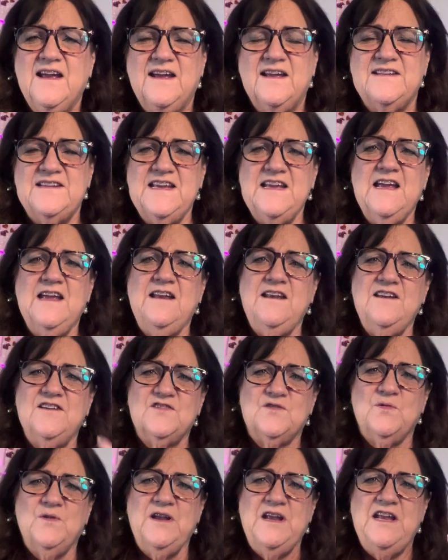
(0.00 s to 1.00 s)
10,
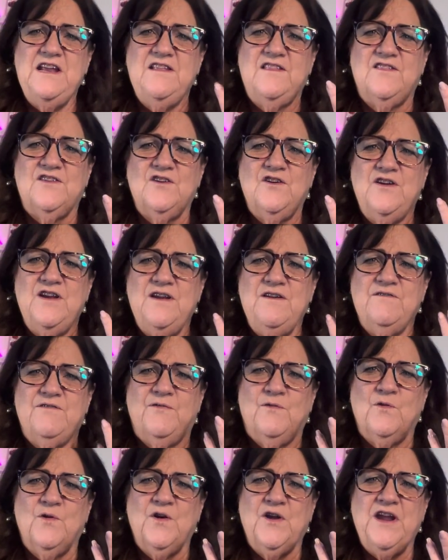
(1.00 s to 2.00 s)
20, 30,
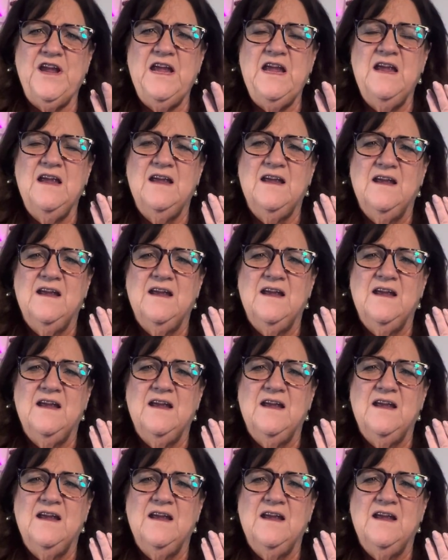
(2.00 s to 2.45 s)
40.